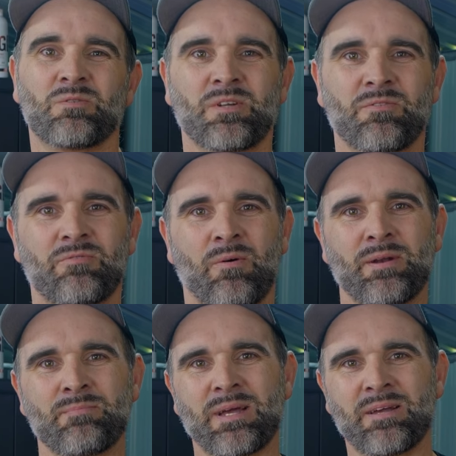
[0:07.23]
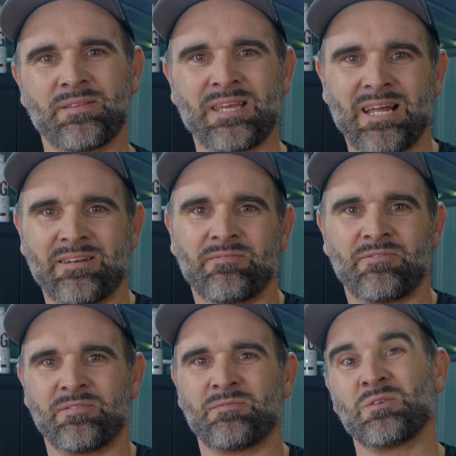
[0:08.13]
going to throw in a bit at the end
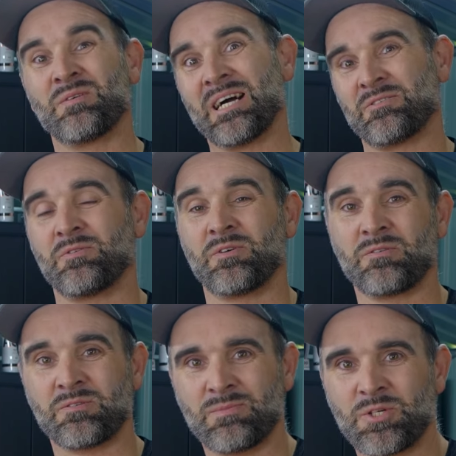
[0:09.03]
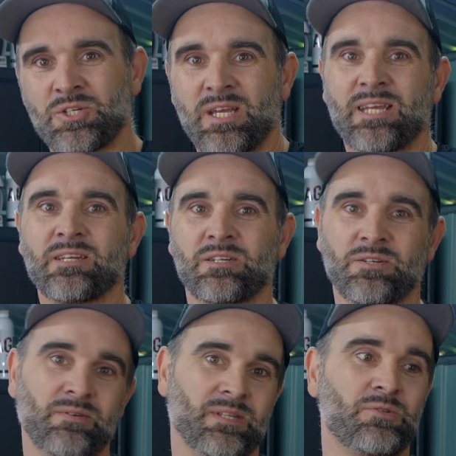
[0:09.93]
for you guys who are not using a machine and you're
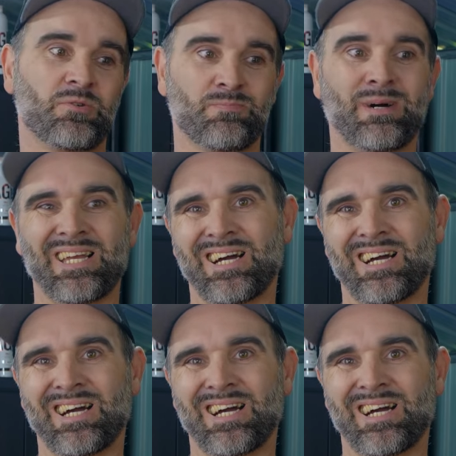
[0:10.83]
doing this just by